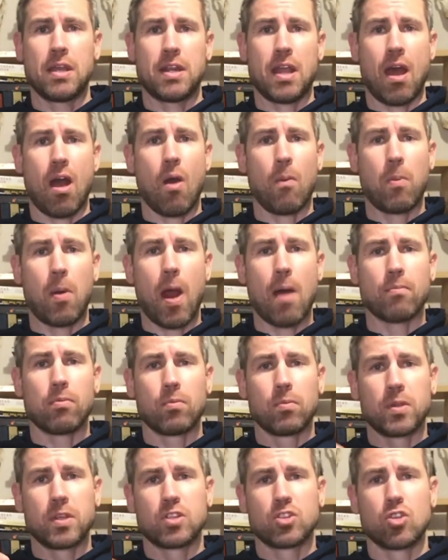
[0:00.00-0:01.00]
Now, I'll
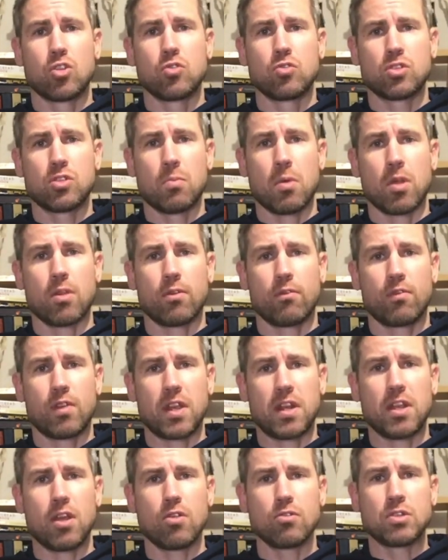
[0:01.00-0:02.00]
probably do some other
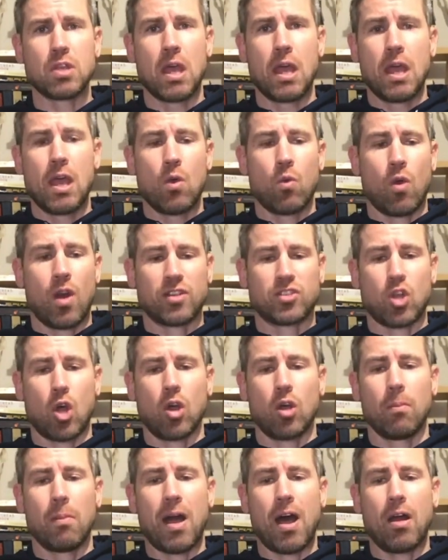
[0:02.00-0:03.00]
videos where I
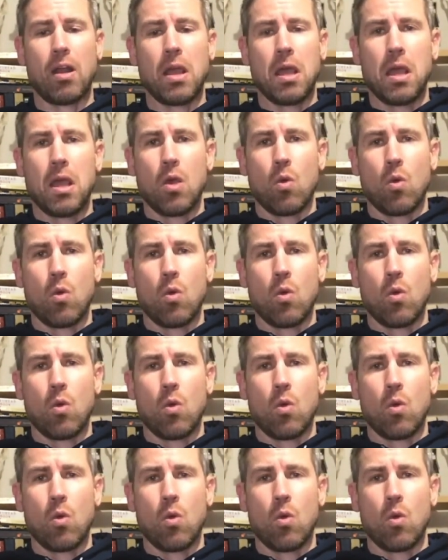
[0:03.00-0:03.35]
talk about